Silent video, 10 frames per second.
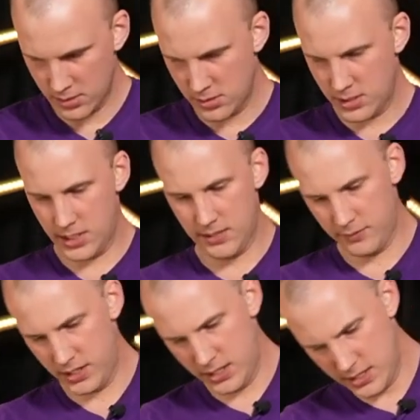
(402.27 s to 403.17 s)
And
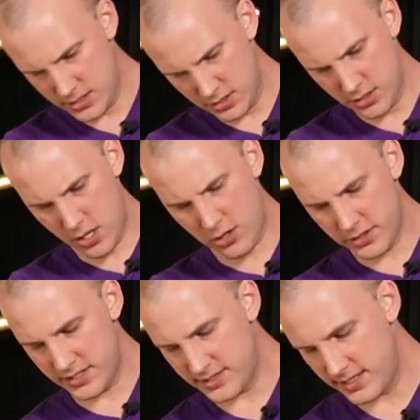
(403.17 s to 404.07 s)
we insert all
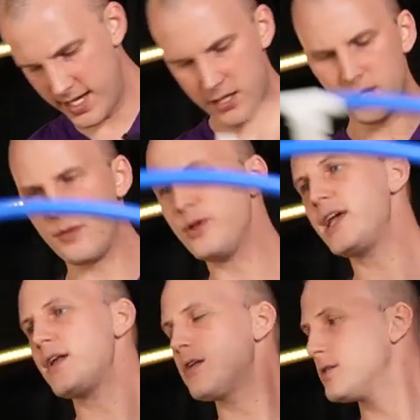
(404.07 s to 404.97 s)
these together and we
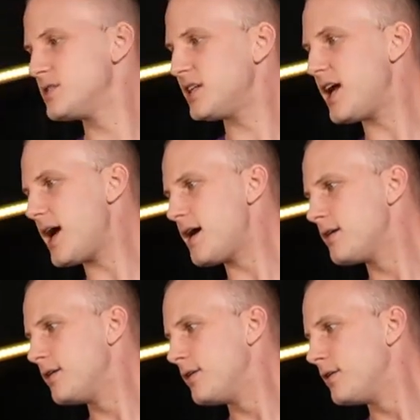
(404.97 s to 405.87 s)
get, ta-da,
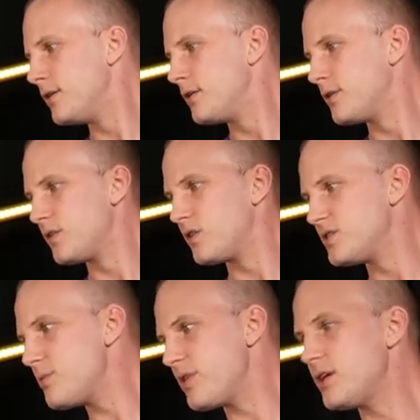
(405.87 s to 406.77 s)

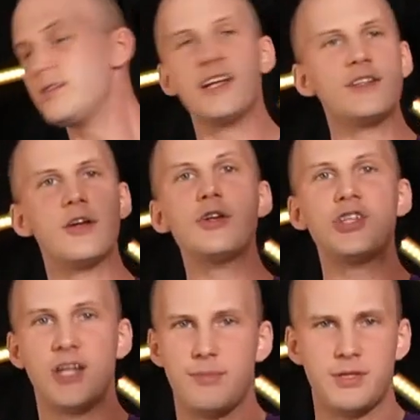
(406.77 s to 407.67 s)
something that's
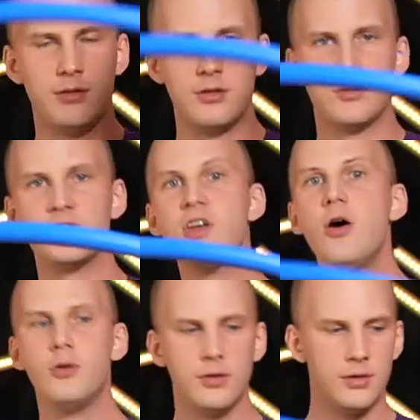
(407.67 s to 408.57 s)
arch-shaped.
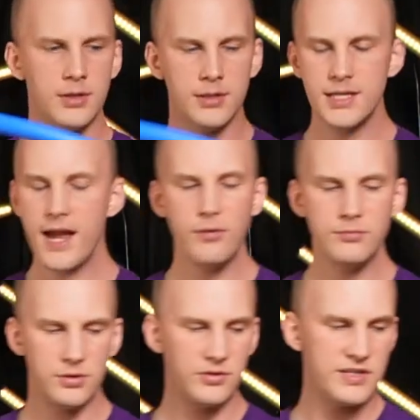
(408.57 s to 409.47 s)
So now
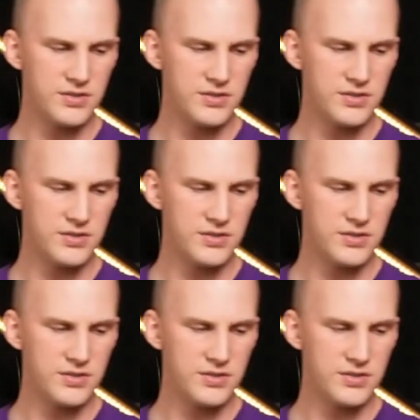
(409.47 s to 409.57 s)
Let's,